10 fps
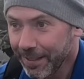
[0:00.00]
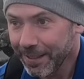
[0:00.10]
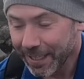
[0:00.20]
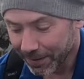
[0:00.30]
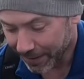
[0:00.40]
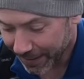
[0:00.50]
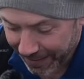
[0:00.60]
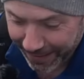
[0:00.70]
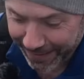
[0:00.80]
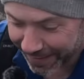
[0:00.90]
Now then,
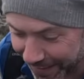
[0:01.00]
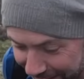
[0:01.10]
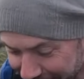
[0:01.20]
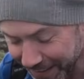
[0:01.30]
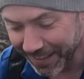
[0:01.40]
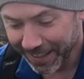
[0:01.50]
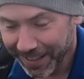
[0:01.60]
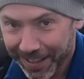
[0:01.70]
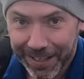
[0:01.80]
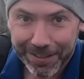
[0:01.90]

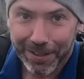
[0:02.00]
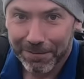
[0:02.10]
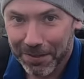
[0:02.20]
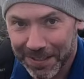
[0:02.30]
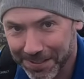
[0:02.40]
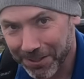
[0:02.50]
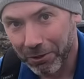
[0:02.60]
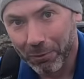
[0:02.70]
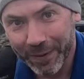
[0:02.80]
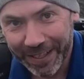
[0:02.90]
got a few things to show
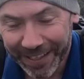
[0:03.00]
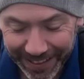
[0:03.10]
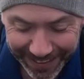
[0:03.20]
you up here.